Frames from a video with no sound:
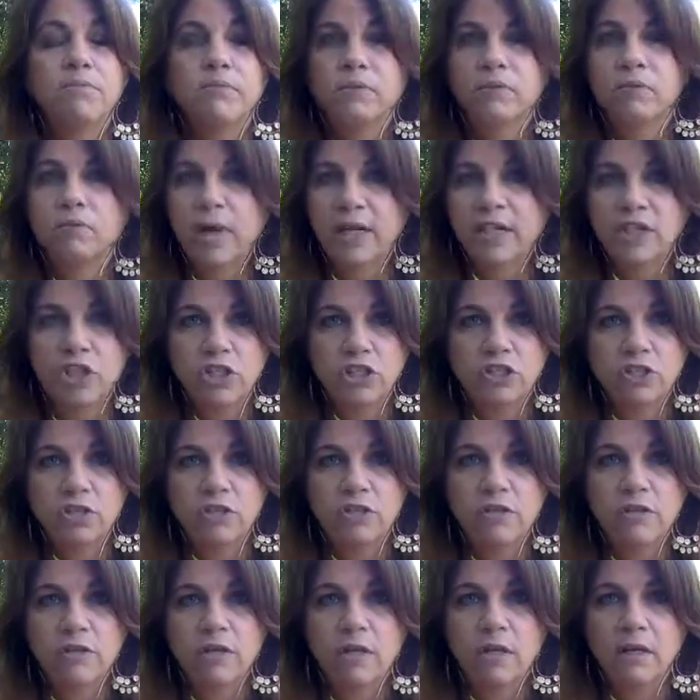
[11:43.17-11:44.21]

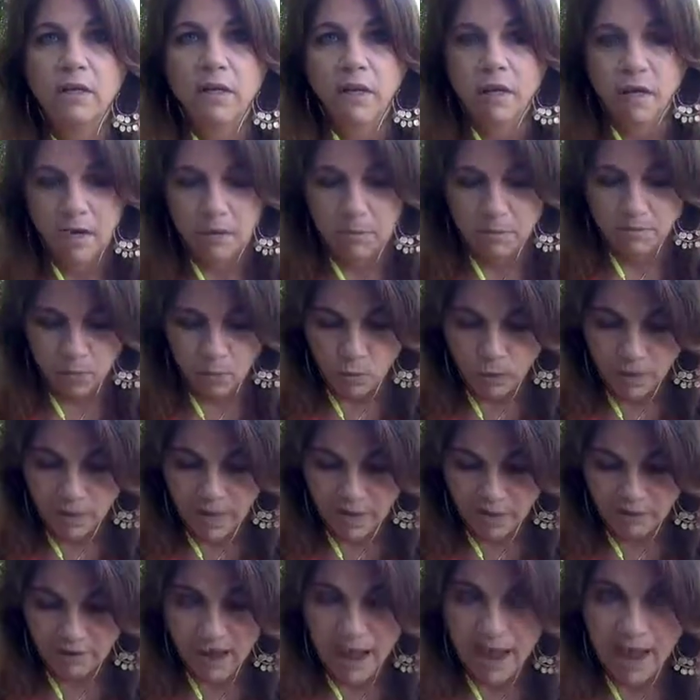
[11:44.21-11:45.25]
register. We
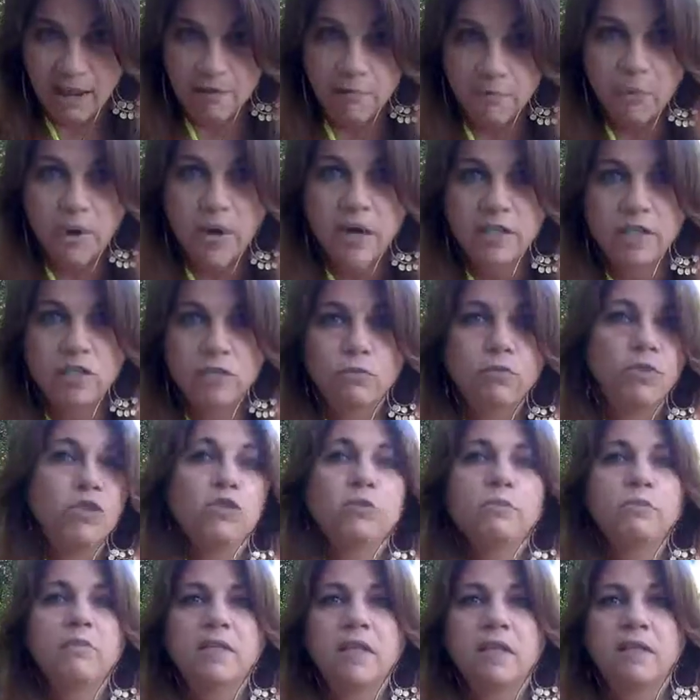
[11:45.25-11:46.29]
have half-price
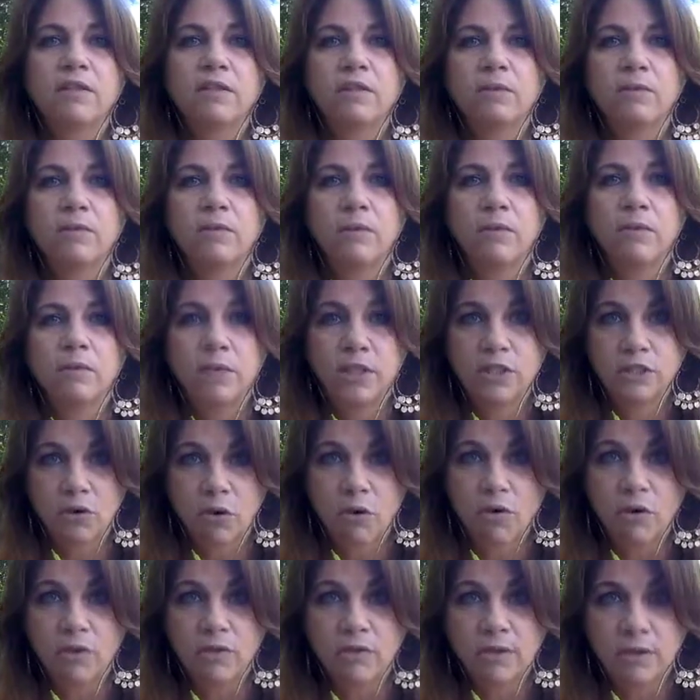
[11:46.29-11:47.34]
rooms at the
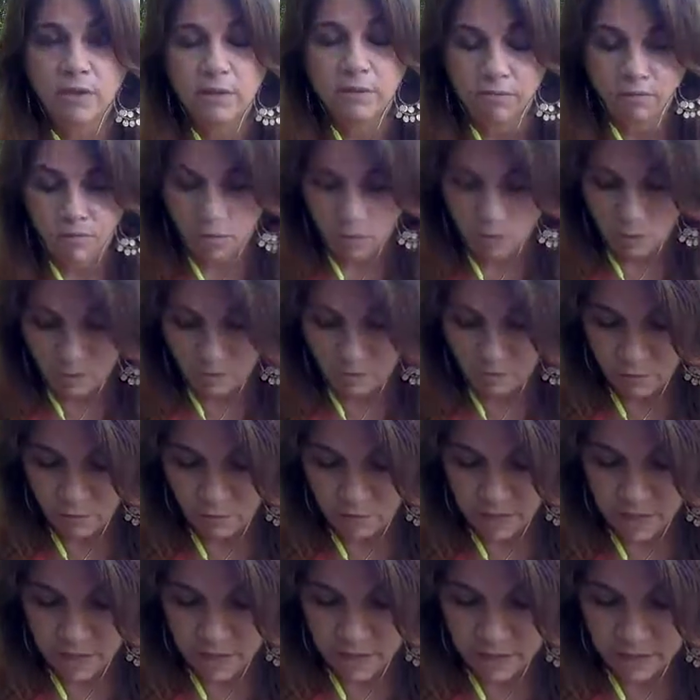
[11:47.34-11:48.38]
Ritz-Carlton for
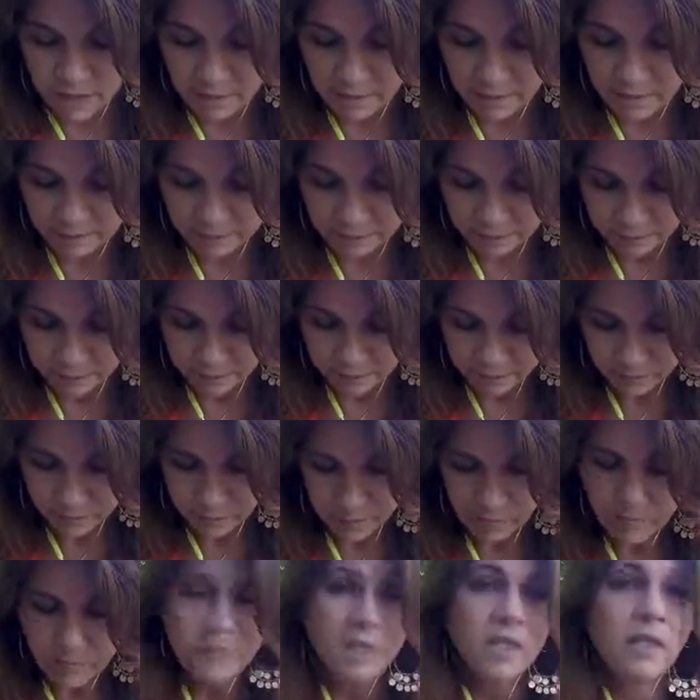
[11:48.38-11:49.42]
$149.
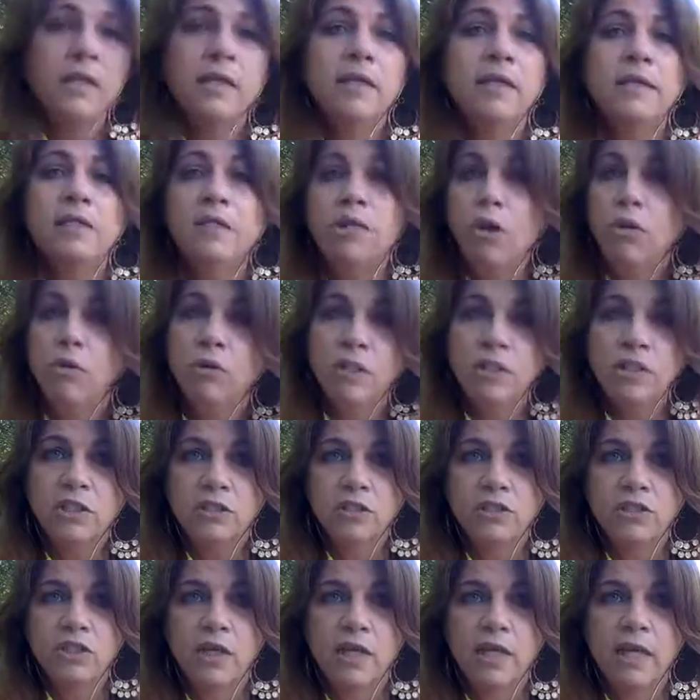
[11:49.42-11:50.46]
It's only
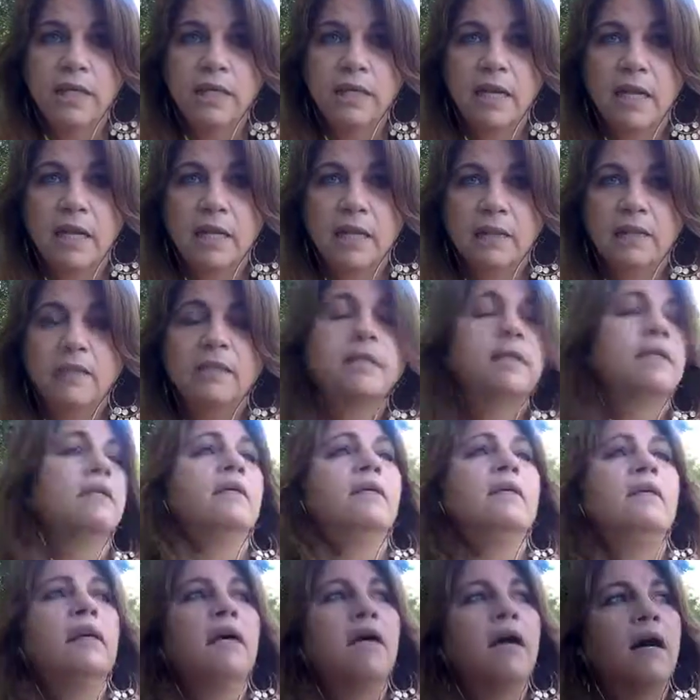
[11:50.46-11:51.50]
till July 9th.
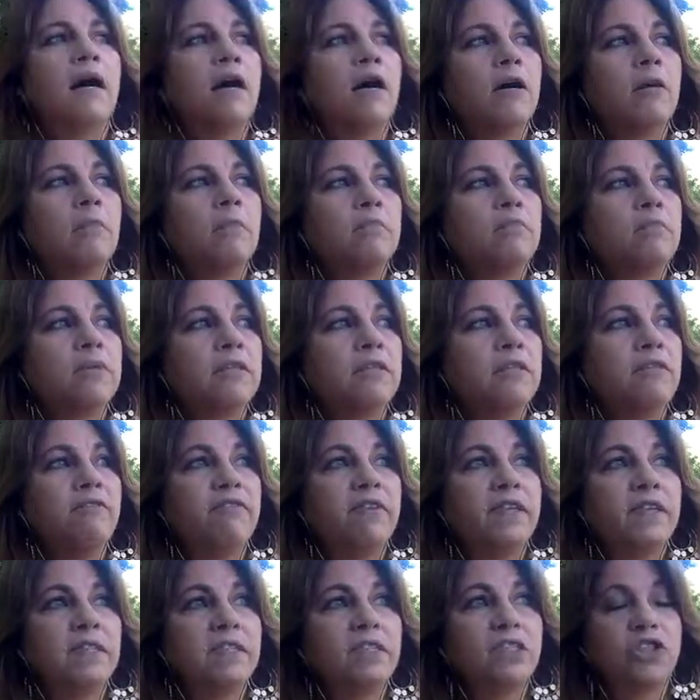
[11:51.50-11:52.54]
But the
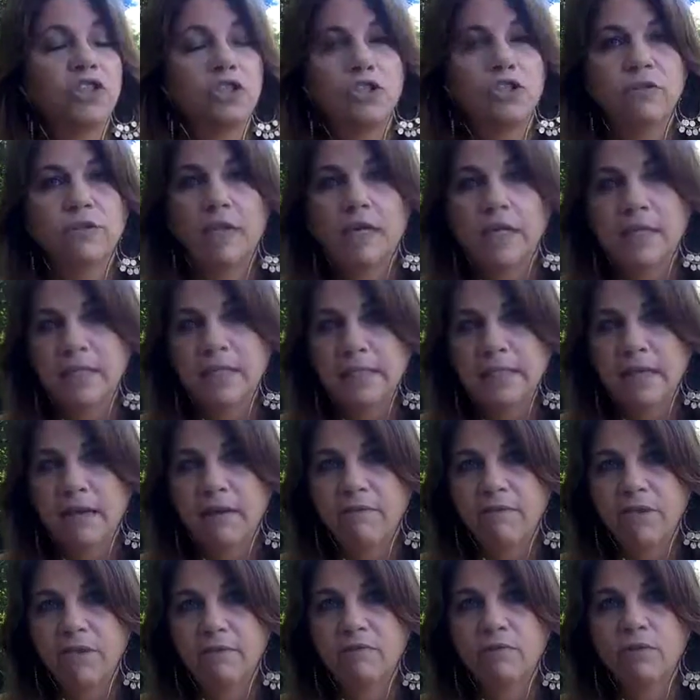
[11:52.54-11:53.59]
event is
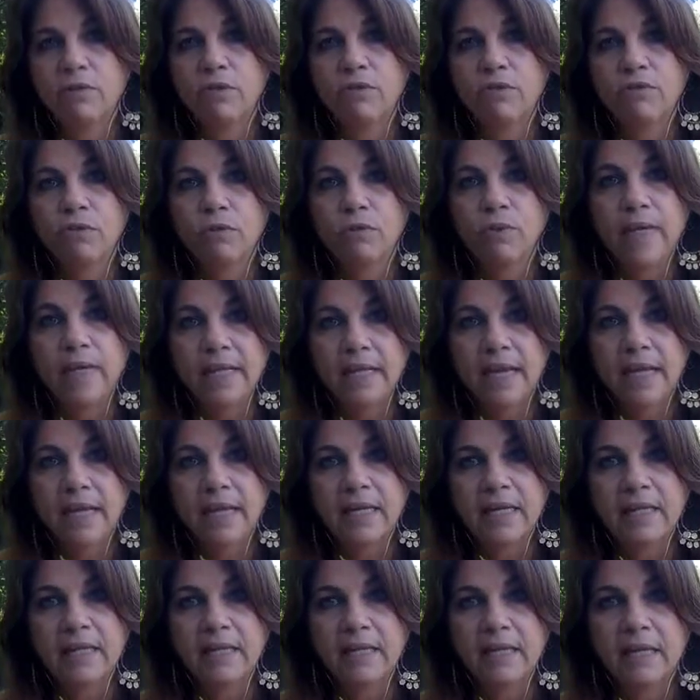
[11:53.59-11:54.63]
$297 for the 3
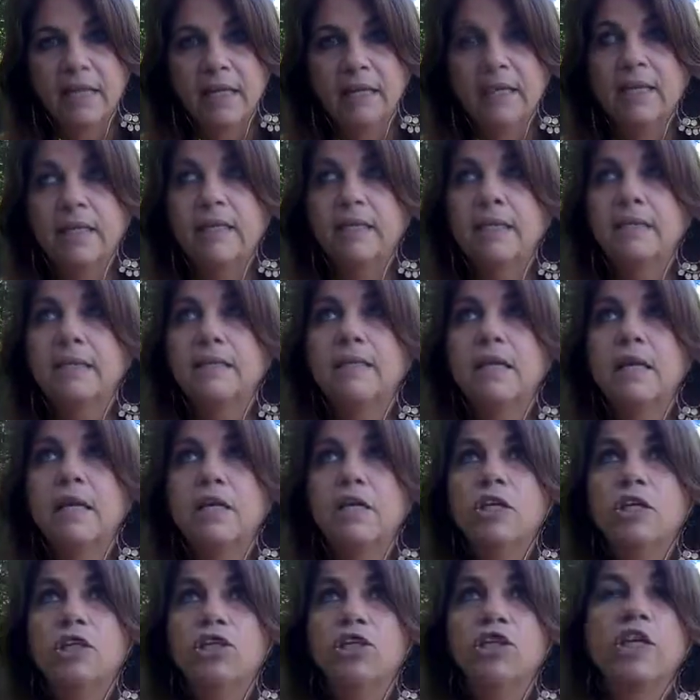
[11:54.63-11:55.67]
days, and it is
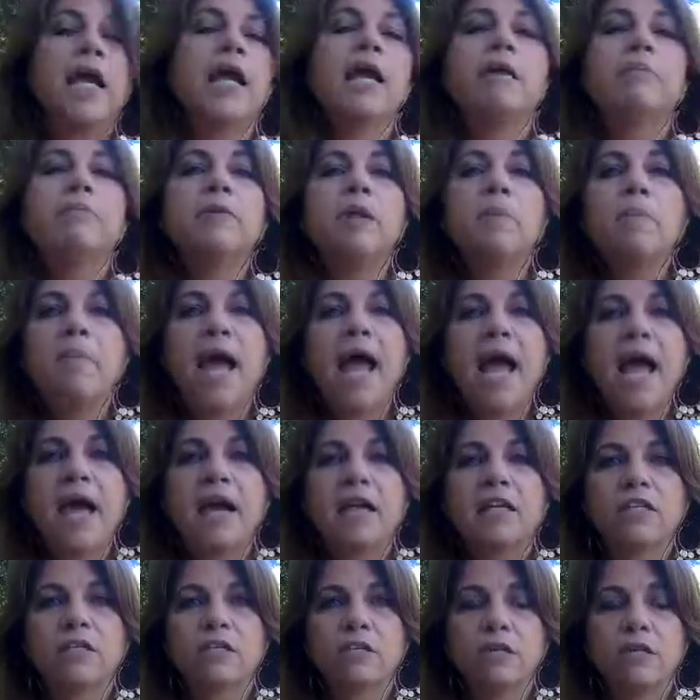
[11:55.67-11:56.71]
jammed,
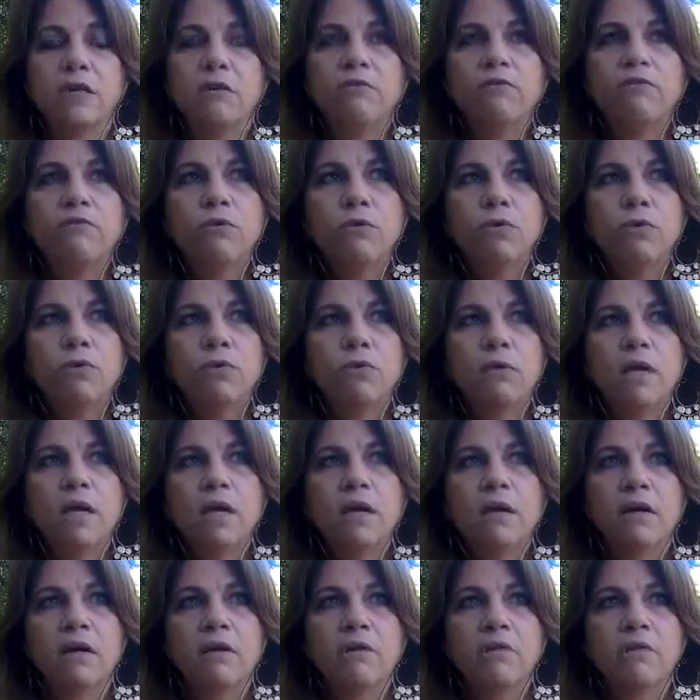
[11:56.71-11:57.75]
packed, full
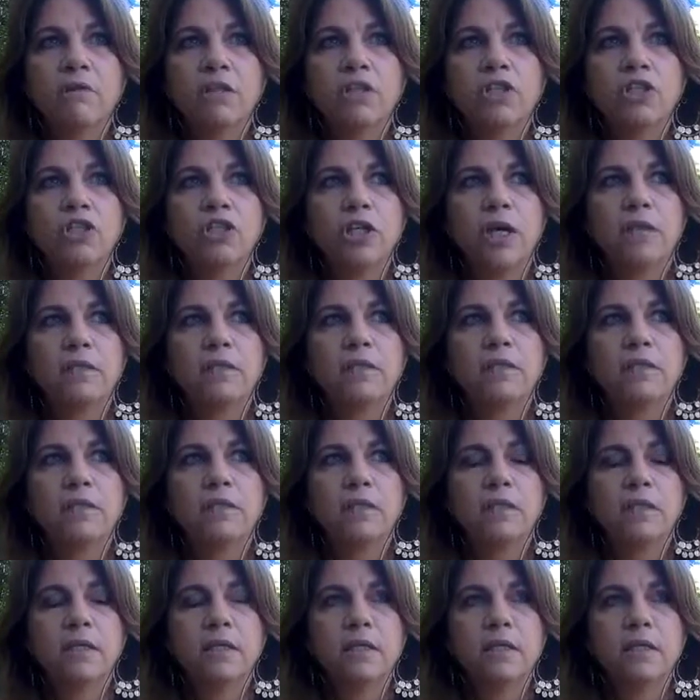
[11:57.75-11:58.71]
of just